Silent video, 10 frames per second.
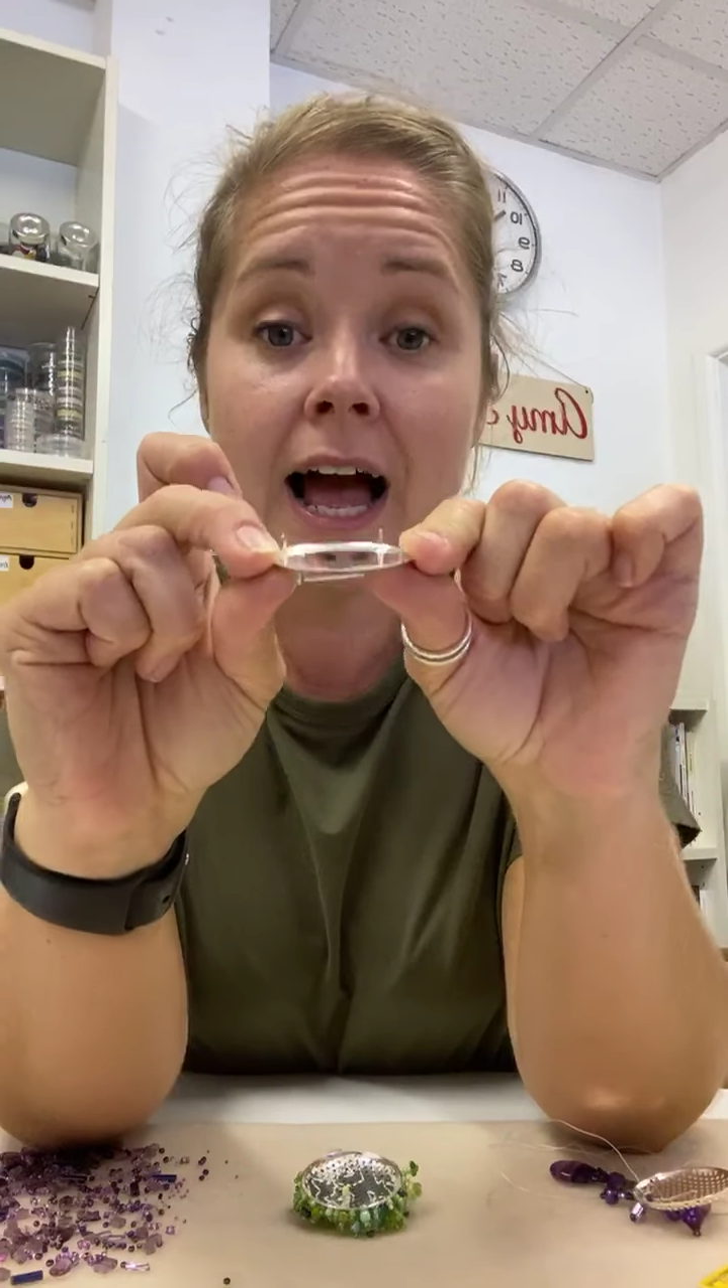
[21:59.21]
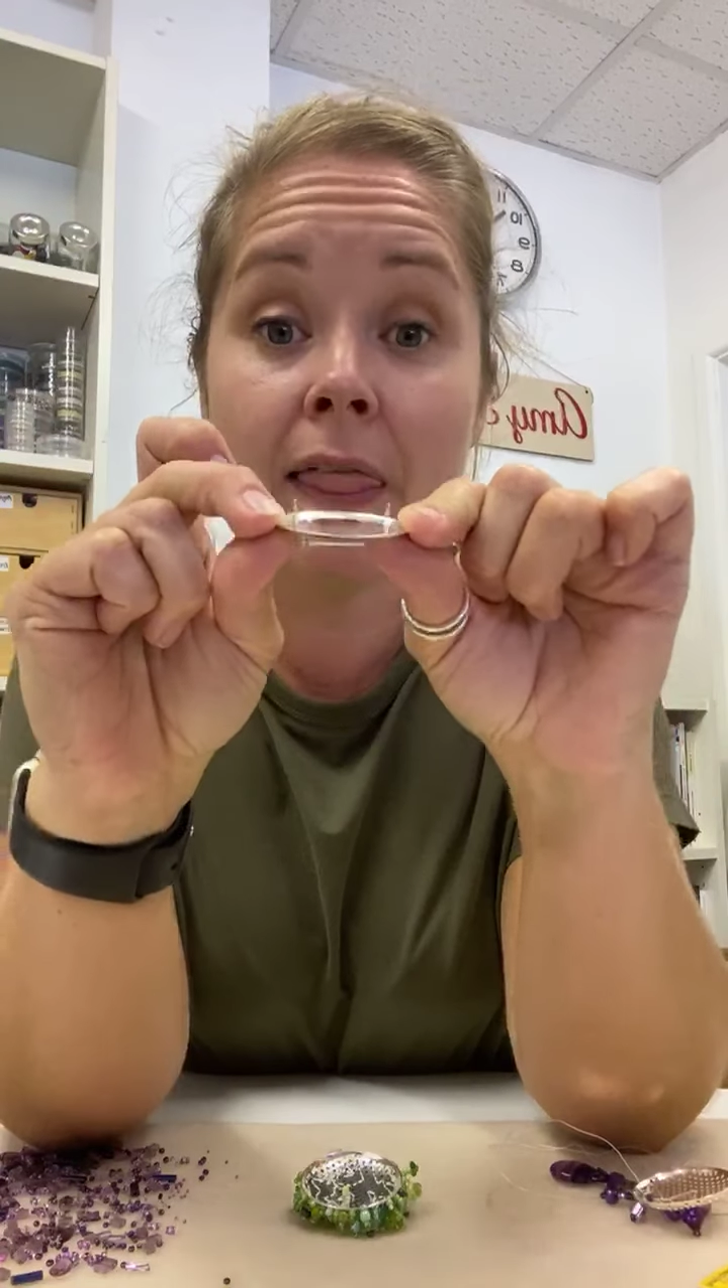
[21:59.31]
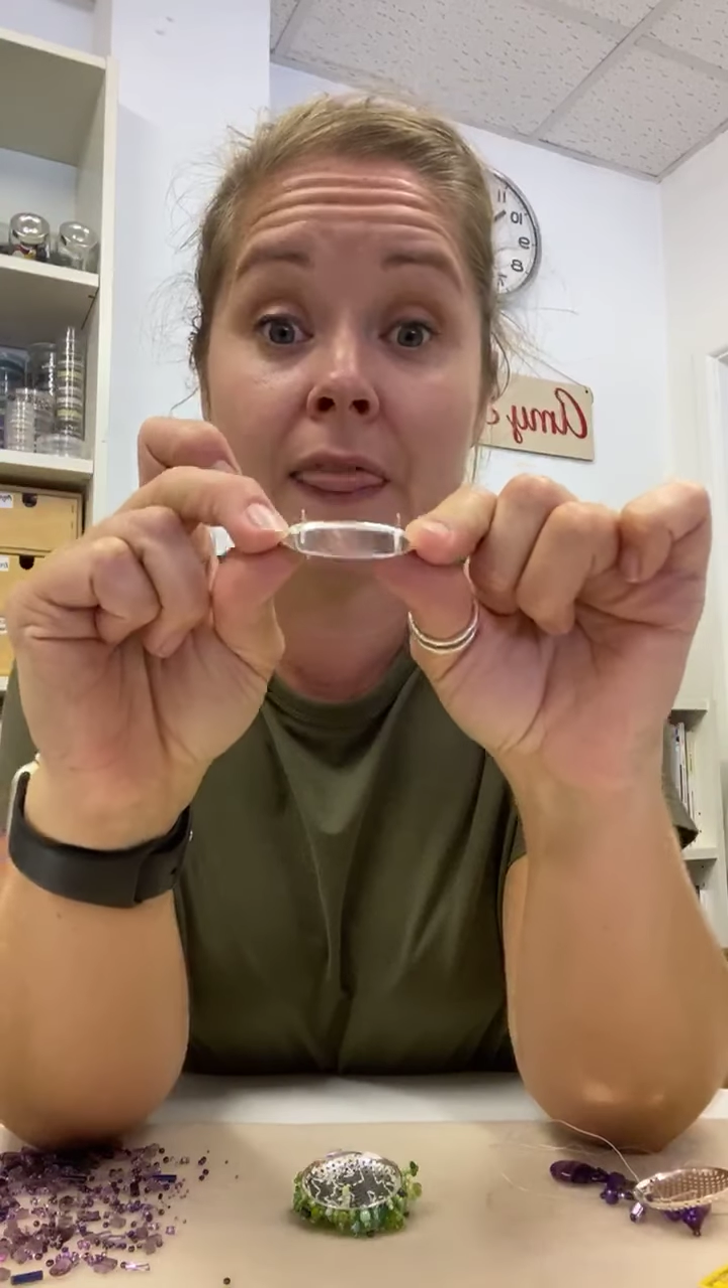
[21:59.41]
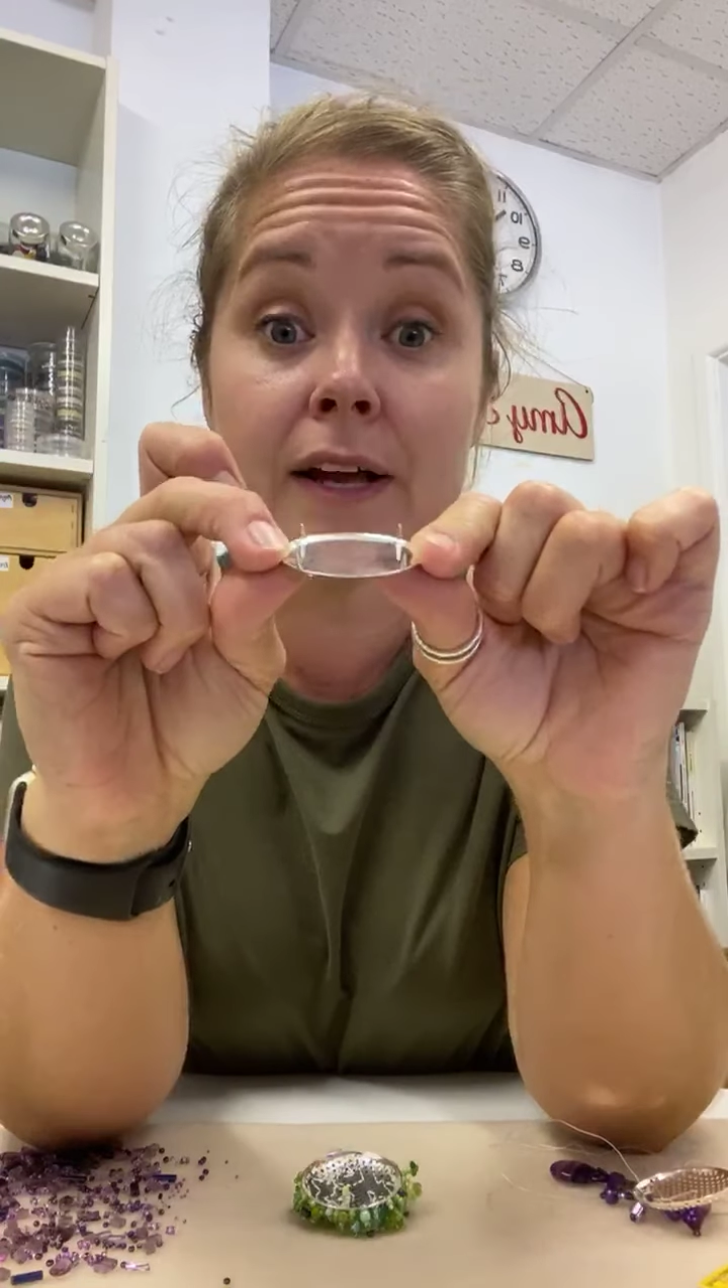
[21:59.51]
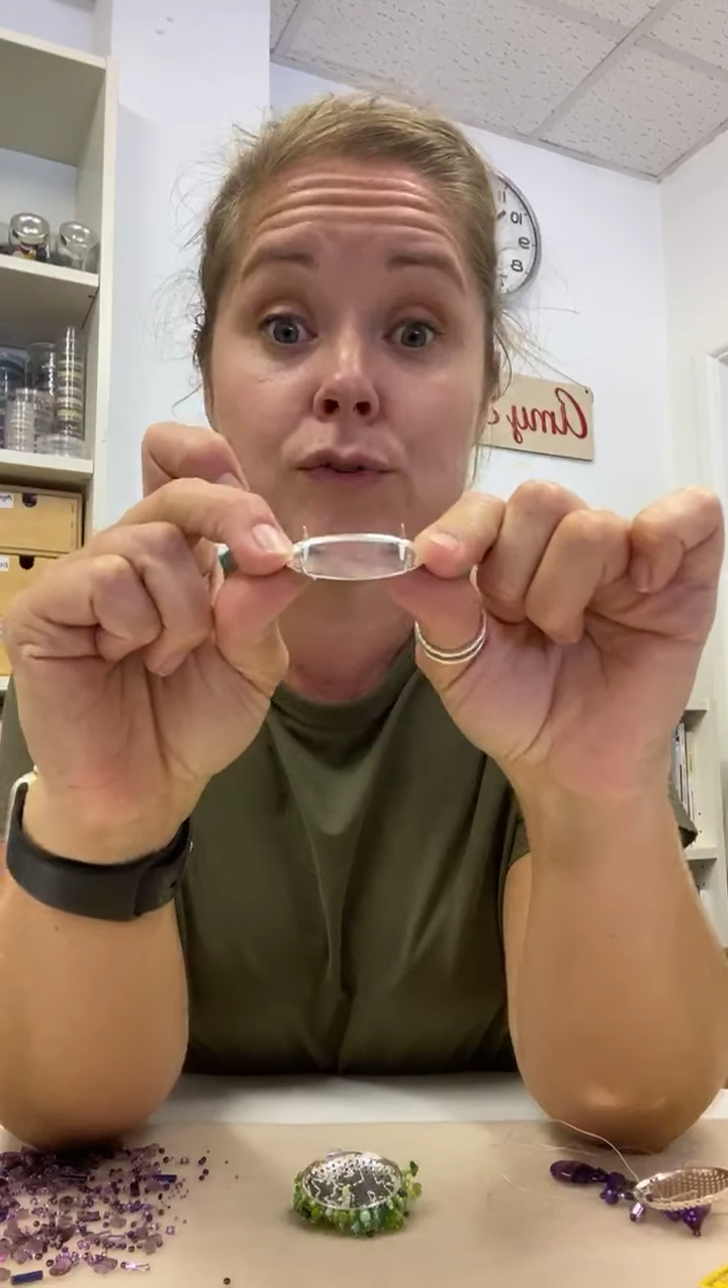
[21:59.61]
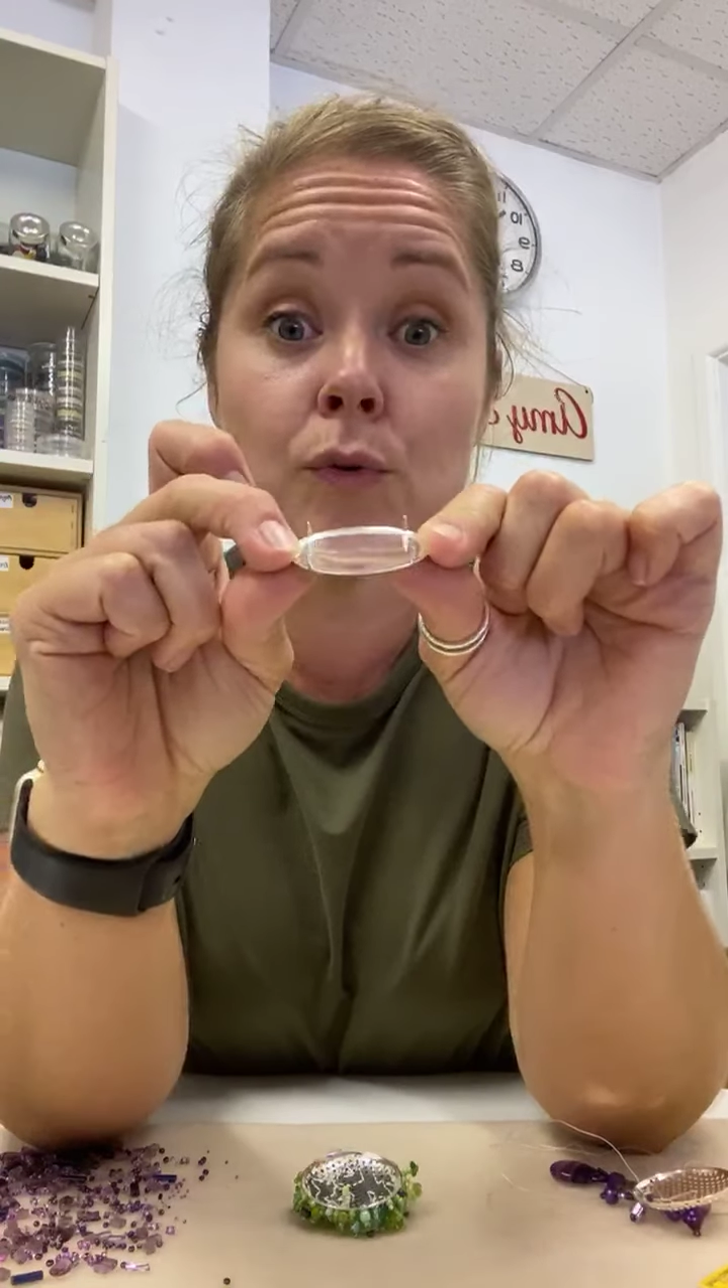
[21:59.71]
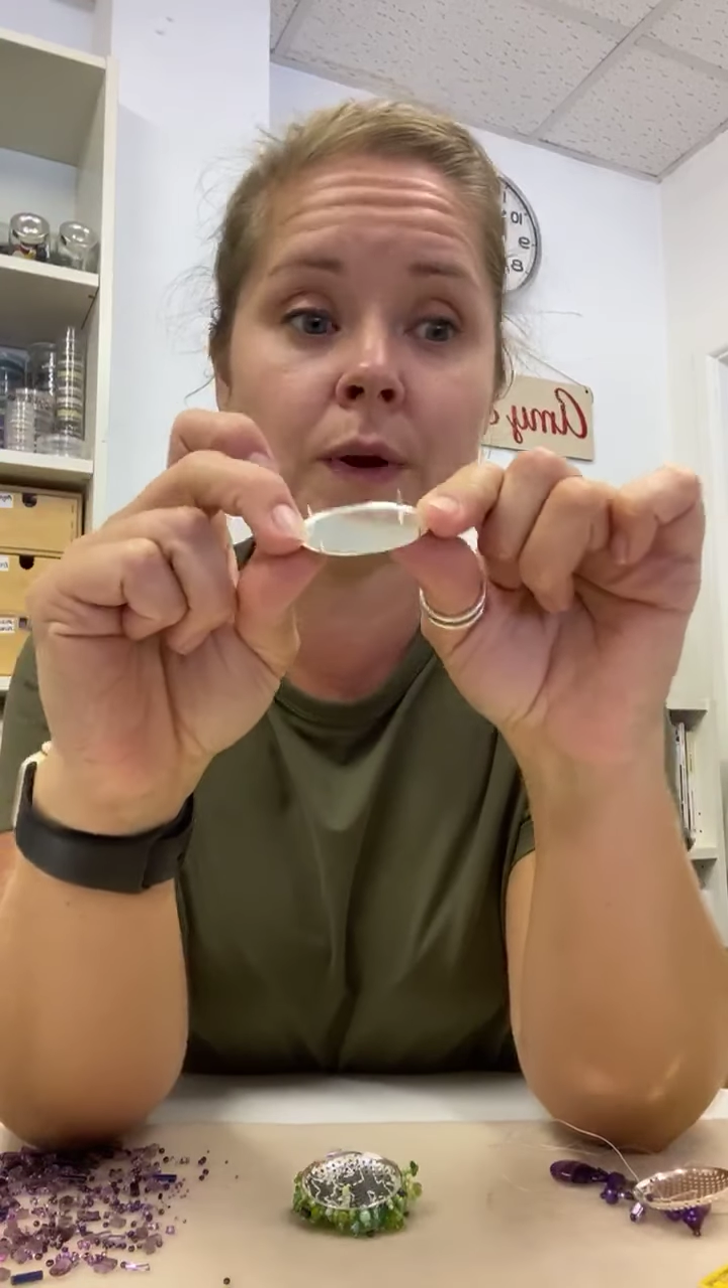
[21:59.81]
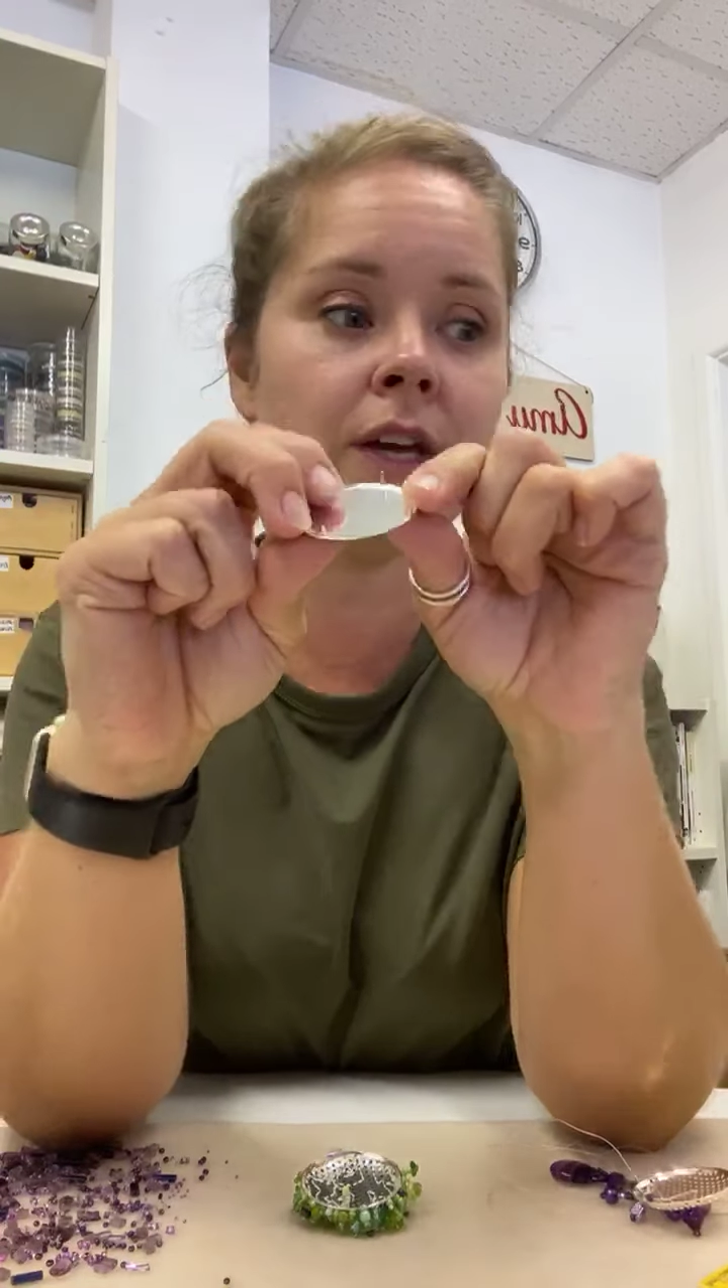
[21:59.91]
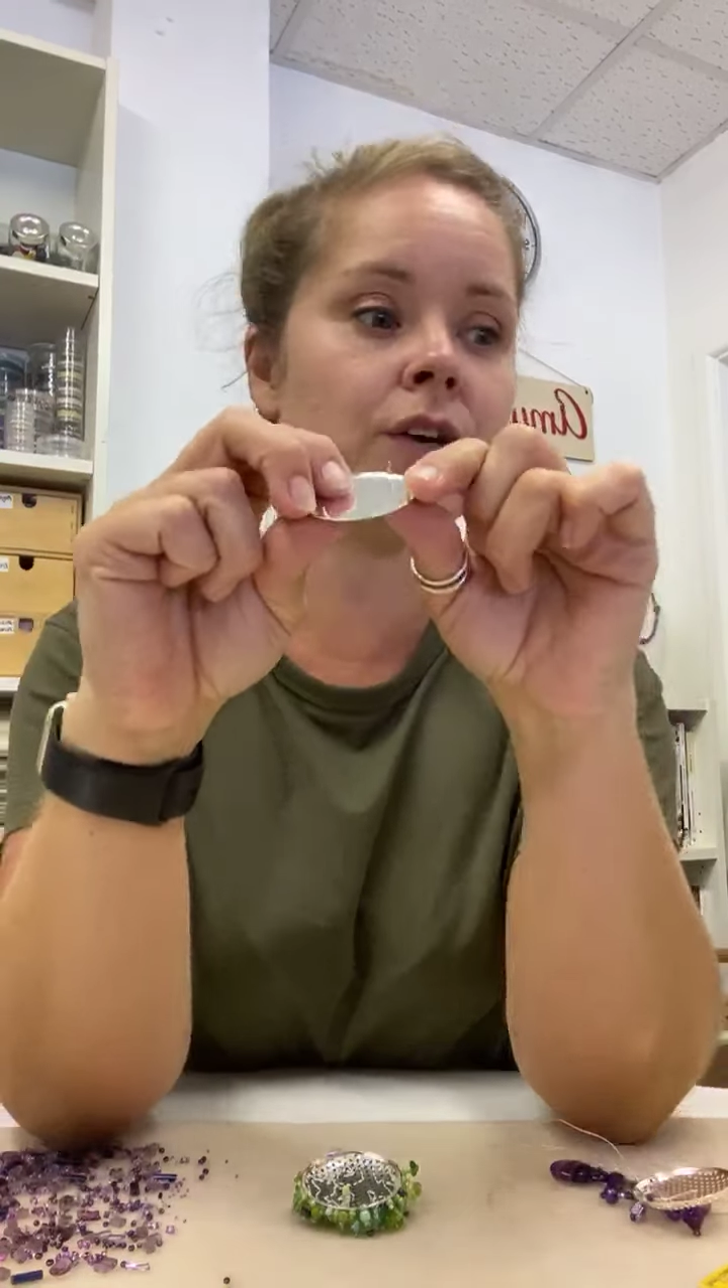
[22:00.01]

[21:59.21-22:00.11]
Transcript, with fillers: and that's what we